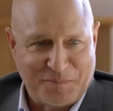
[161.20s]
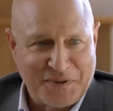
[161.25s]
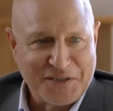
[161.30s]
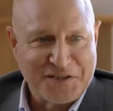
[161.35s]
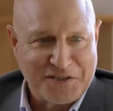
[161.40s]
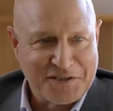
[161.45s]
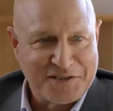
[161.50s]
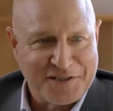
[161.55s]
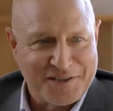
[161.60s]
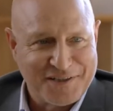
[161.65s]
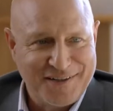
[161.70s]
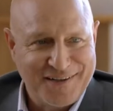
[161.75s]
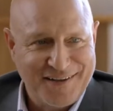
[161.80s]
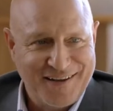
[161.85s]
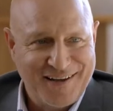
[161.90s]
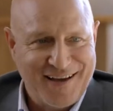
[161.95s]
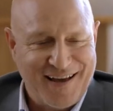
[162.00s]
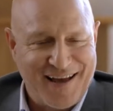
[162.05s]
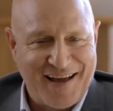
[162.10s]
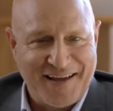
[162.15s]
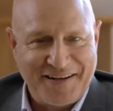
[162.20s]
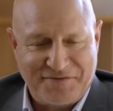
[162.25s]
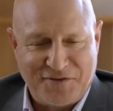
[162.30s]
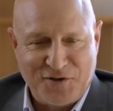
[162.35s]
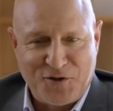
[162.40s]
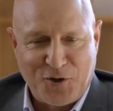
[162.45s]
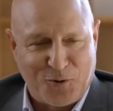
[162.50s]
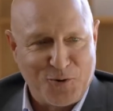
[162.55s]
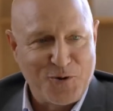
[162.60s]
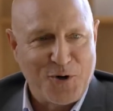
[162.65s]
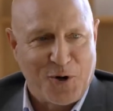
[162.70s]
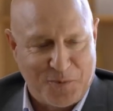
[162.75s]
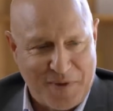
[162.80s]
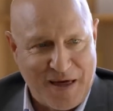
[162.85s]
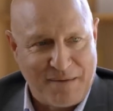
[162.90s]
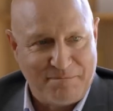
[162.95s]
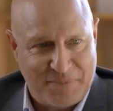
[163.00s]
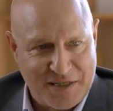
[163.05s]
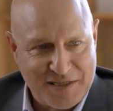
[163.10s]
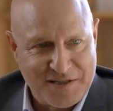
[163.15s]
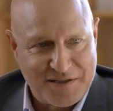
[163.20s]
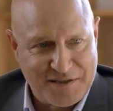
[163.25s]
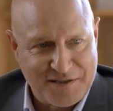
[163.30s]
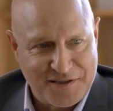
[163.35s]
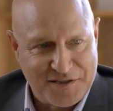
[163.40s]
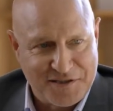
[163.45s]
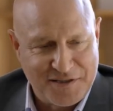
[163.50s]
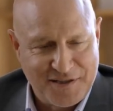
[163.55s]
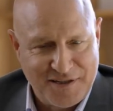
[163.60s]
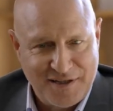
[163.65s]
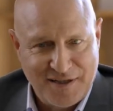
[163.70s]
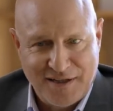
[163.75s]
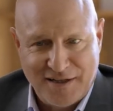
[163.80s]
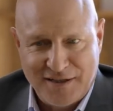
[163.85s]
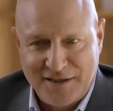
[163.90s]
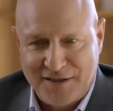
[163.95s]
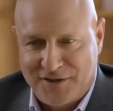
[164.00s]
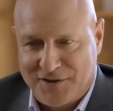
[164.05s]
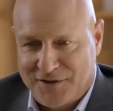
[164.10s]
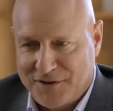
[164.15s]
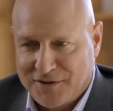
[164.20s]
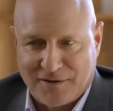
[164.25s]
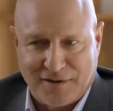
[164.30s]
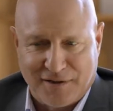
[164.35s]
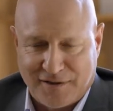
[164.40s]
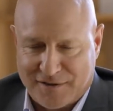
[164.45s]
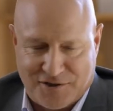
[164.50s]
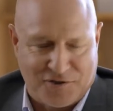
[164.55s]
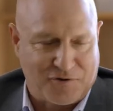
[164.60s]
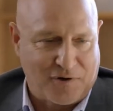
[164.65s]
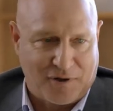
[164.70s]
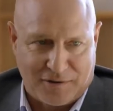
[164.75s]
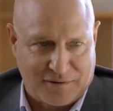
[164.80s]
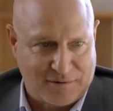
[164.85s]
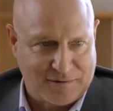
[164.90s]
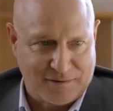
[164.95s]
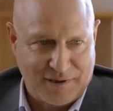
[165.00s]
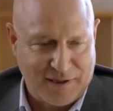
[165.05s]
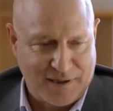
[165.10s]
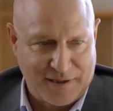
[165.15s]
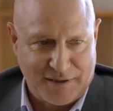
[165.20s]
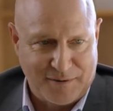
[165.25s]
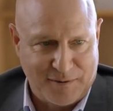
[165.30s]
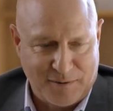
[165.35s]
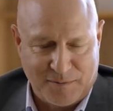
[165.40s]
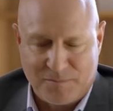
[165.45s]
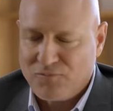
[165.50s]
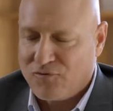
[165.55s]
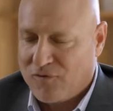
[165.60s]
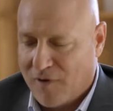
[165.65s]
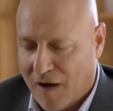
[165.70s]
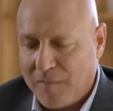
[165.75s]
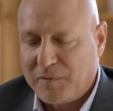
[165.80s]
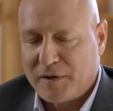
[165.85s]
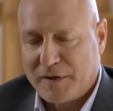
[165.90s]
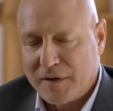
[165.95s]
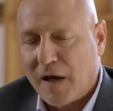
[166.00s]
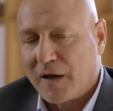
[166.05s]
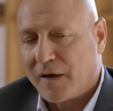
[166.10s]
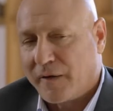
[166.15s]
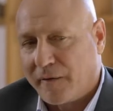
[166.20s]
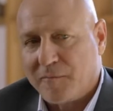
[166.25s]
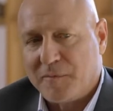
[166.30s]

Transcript: business. And if you don't know that business, you're gonna struggle and you're probably not gonna